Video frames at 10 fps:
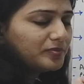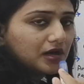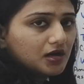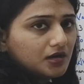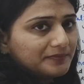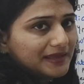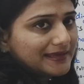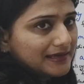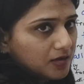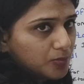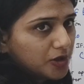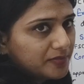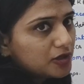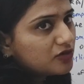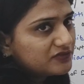to make an
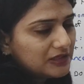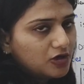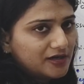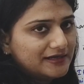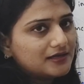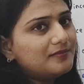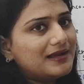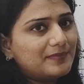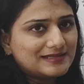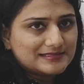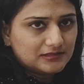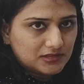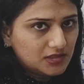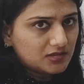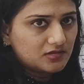appointment of the auditor by passing
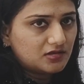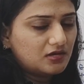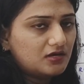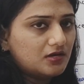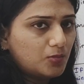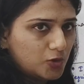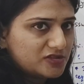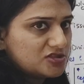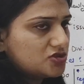the board